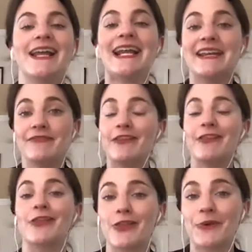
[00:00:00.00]
Even
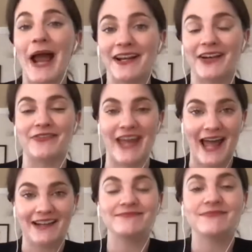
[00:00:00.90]
the threat of
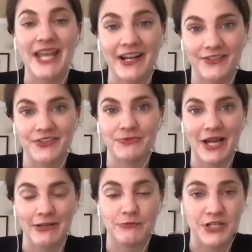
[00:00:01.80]
that can
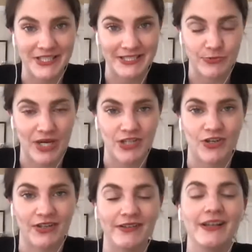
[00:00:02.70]
undermine
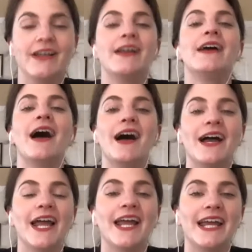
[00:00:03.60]
participation.
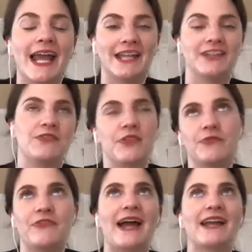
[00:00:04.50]
Uh, the
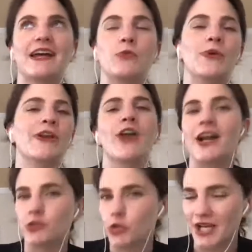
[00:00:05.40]
fact that we're
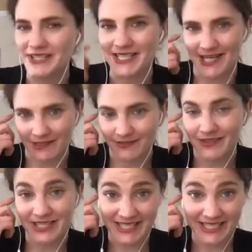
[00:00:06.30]
not trusting
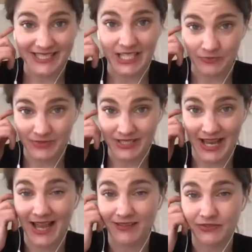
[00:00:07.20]
the systems
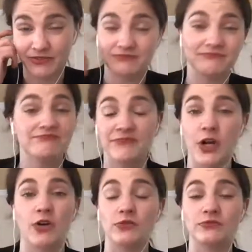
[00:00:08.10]
that have, you
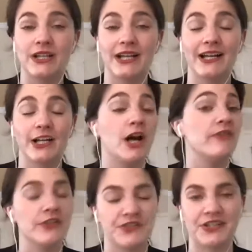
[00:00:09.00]
know, uh,
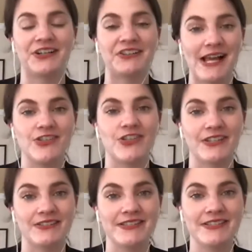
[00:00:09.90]
governed our
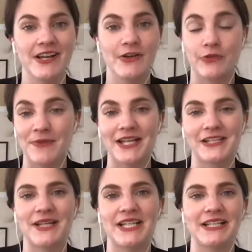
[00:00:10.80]
elections for many,
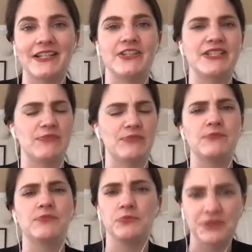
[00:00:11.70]
many years that
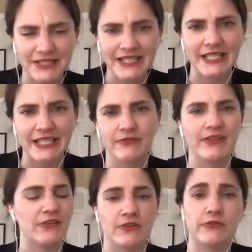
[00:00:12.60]
people believe
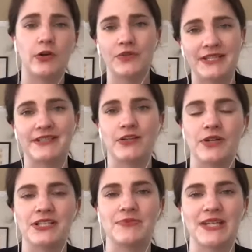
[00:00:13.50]
that their vote isn't
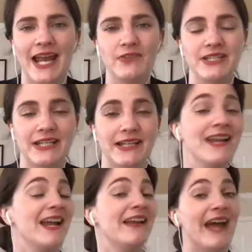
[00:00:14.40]
going to be counted,
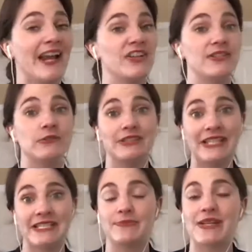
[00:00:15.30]
that also
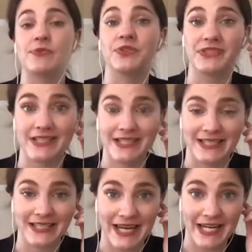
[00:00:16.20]
leads people to
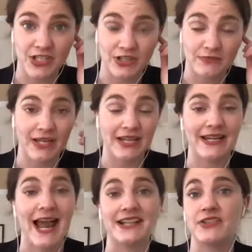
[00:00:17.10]
disengage in, in
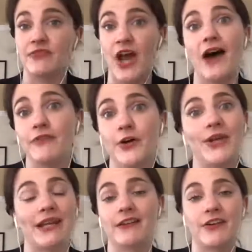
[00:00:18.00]
the act of not
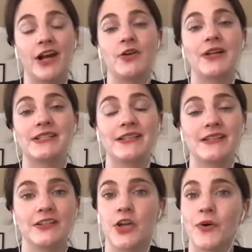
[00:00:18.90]
voting. They're not going
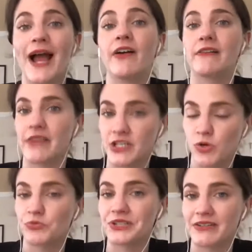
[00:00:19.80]
to go out if they
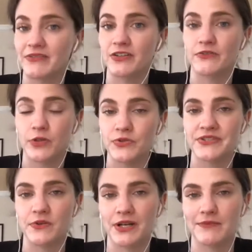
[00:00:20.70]
don't believe that their vote
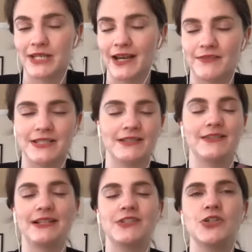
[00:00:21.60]
is going to be counted.
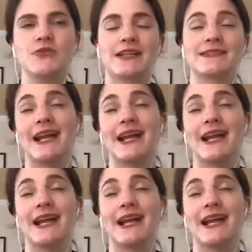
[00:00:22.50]
So that's two things.